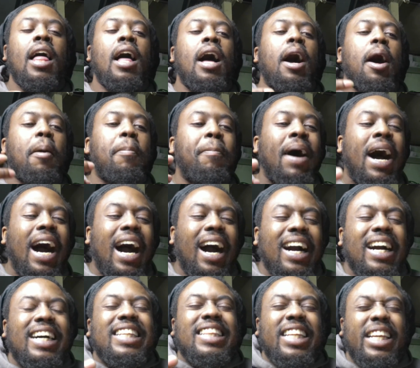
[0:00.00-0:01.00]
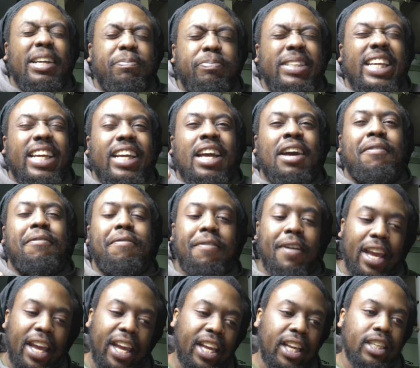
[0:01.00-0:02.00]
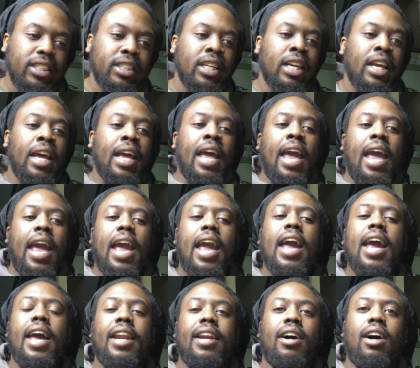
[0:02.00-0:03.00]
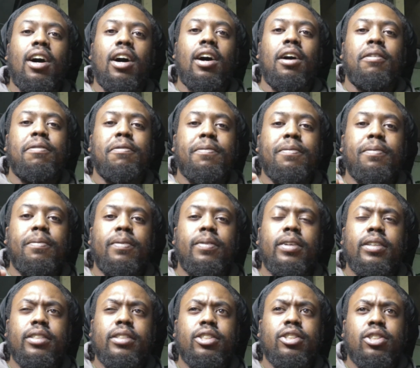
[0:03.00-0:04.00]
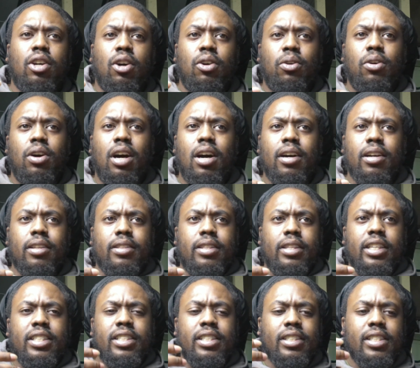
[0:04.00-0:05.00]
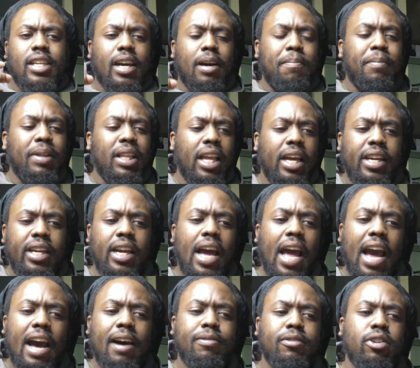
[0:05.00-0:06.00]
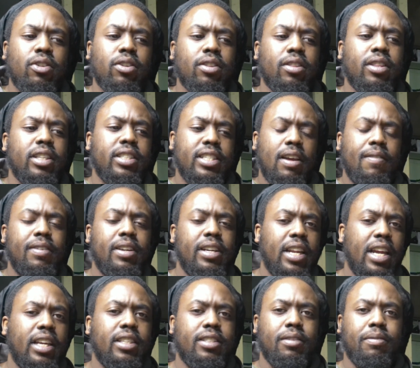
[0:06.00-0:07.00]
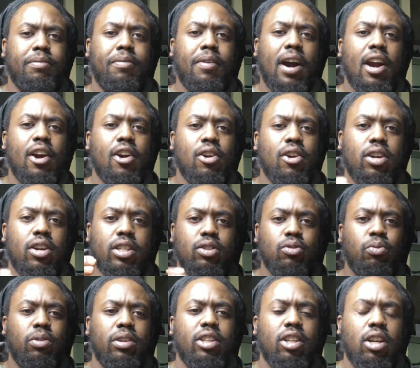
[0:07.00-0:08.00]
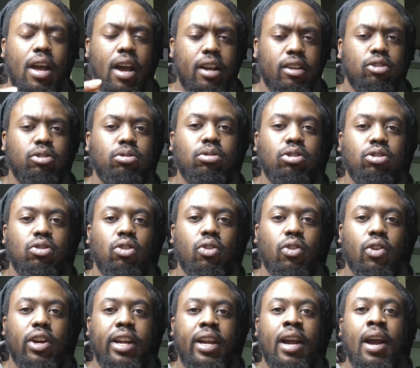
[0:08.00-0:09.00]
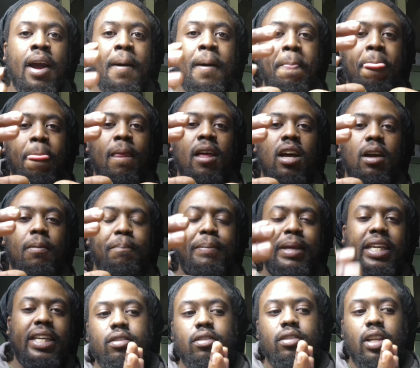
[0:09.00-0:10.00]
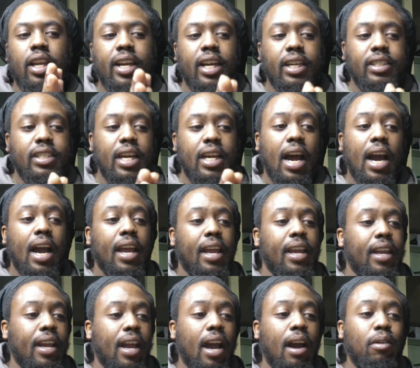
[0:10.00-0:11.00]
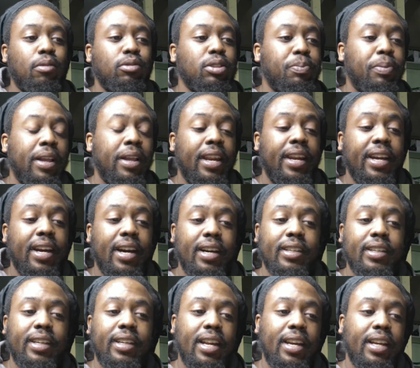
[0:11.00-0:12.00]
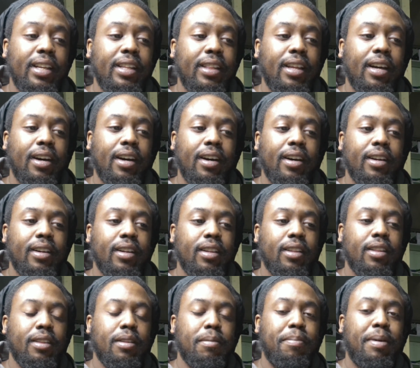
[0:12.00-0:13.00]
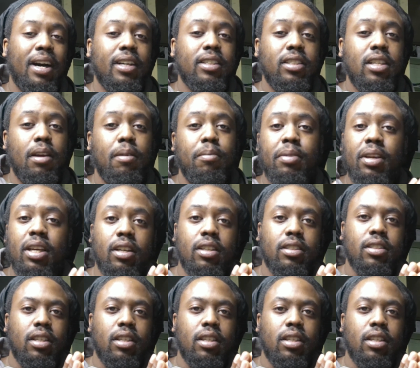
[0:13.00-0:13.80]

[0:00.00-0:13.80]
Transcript: apocalyptic phase, and so this is like a millennia after the 7 days of fire is when the actual story begins. Like I said, I was planning on getting the box set because